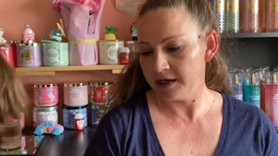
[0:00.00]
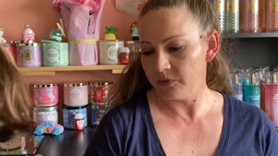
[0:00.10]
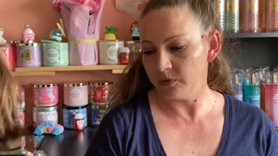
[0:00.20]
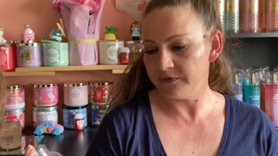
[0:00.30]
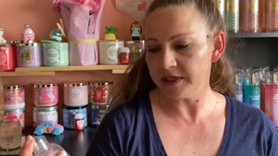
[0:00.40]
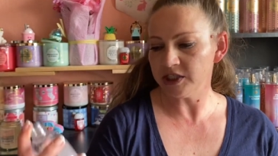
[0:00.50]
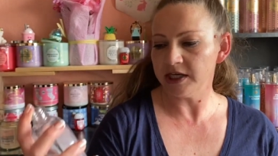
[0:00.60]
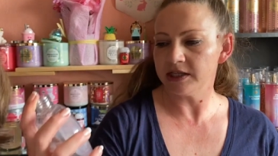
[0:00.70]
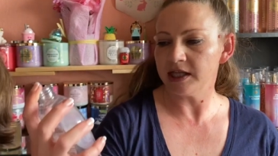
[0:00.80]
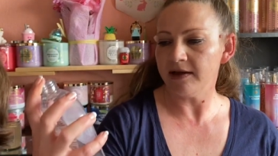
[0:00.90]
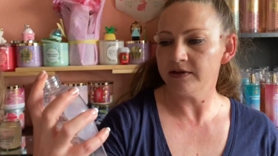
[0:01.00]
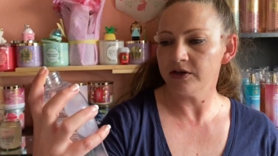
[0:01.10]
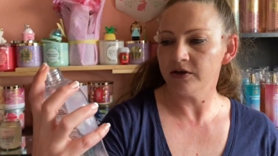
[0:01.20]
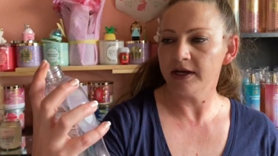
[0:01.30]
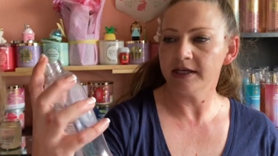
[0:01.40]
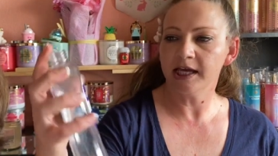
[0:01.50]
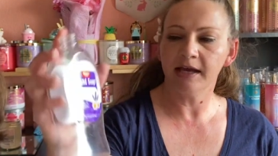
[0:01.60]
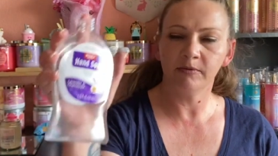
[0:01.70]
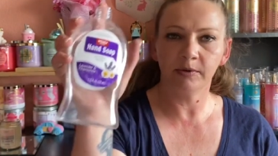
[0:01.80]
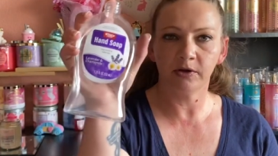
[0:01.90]
We finished a lavender and
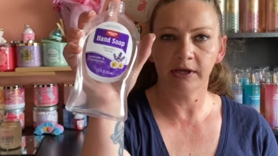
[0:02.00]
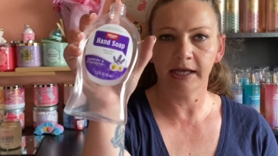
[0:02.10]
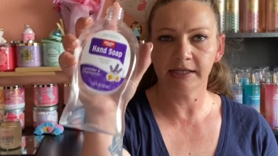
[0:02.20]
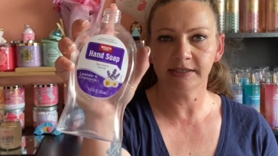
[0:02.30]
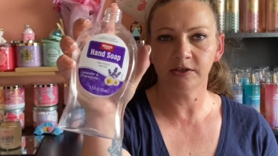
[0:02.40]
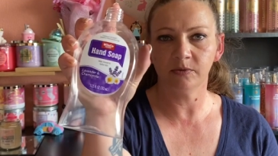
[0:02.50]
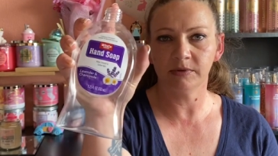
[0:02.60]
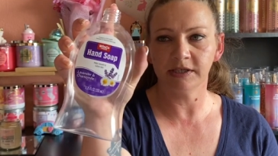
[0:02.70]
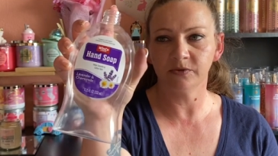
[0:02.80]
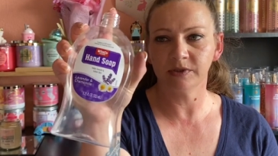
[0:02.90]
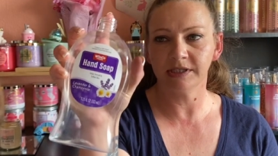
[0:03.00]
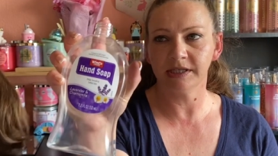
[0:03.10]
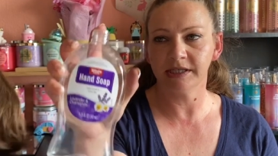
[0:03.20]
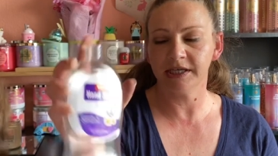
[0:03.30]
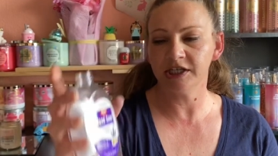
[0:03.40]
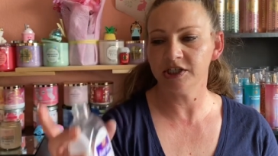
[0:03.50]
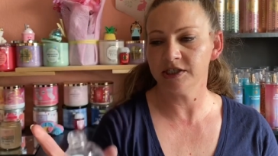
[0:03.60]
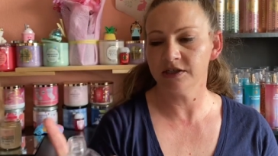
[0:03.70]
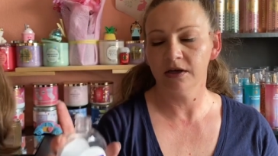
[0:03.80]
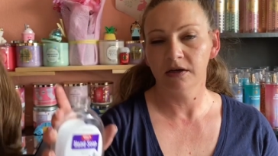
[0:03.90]
chamomile hand soap. This was in the
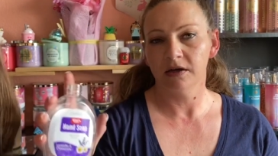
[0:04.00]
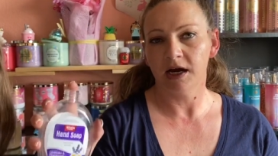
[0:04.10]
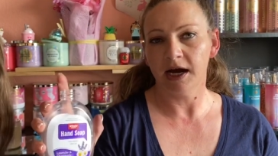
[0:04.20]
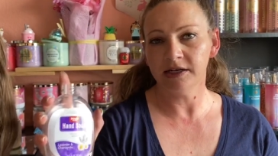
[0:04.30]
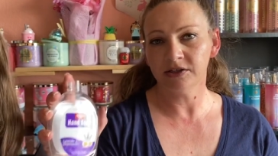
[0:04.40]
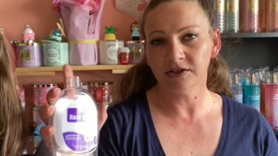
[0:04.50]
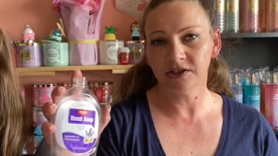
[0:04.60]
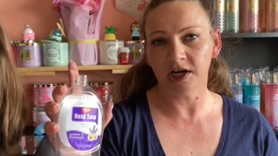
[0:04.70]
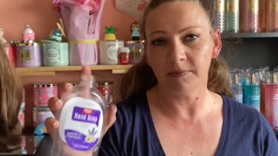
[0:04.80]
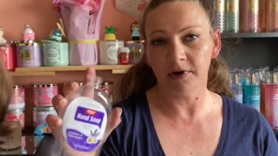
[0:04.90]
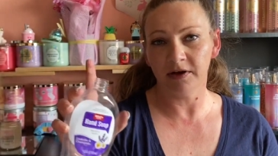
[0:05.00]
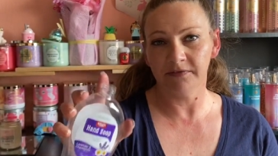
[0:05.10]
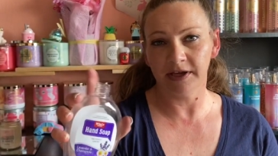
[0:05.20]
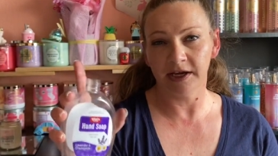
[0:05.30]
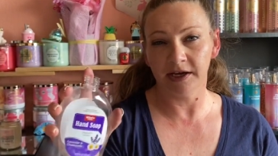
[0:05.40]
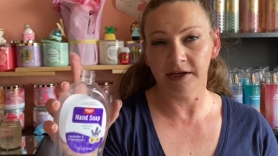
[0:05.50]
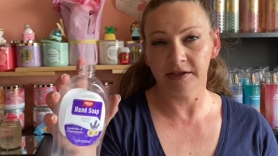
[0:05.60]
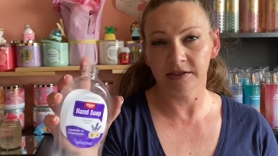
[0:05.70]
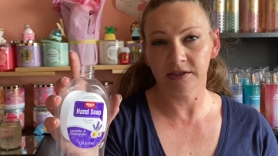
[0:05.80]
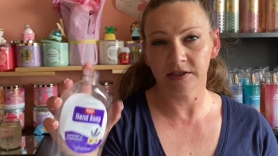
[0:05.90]
kitchen. I took the top off,
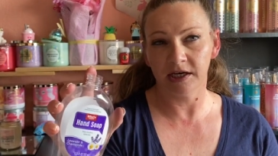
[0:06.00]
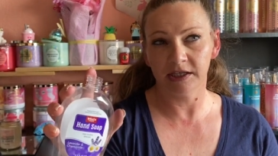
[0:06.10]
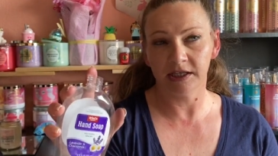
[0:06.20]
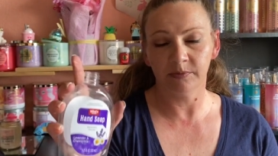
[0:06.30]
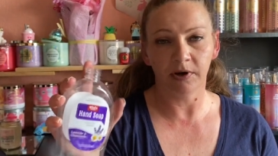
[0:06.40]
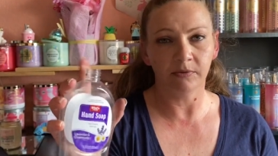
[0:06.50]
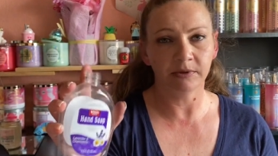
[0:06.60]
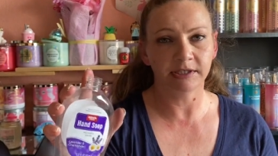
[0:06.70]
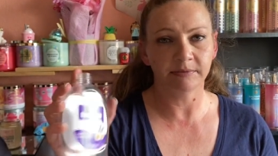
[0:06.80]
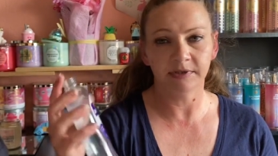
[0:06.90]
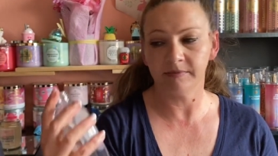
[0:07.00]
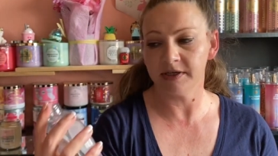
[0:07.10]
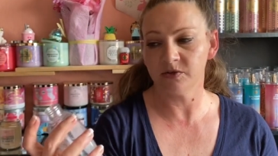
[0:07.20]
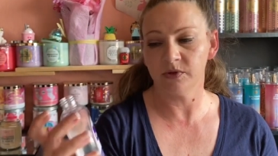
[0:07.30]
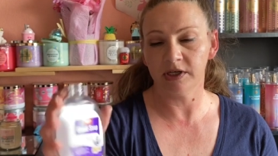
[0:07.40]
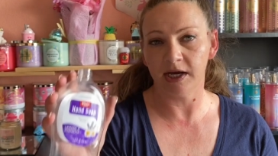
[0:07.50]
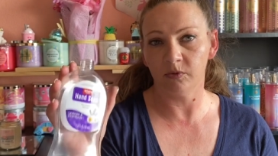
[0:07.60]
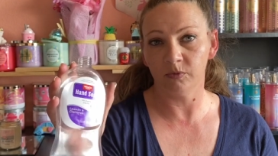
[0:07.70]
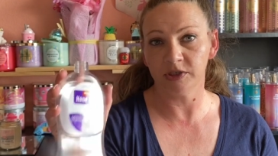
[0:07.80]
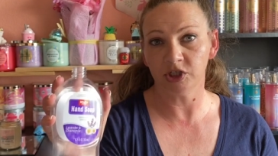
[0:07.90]
and I think probably sometime next week I
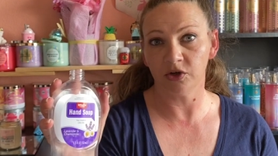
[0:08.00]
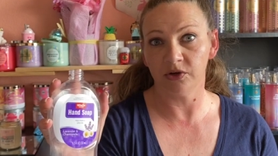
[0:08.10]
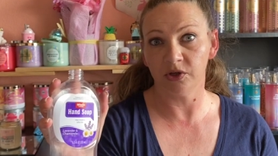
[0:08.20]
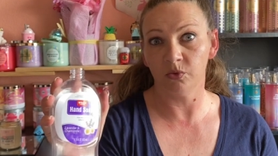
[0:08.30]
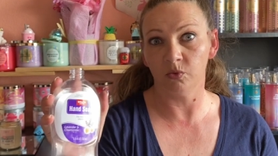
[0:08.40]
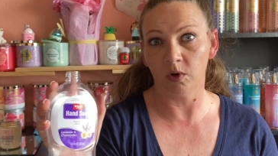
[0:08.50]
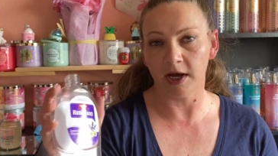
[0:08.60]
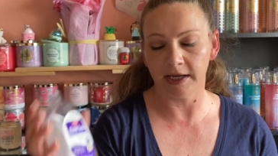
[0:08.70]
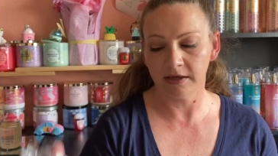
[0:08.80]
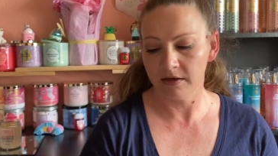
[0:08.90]
will be showing you why.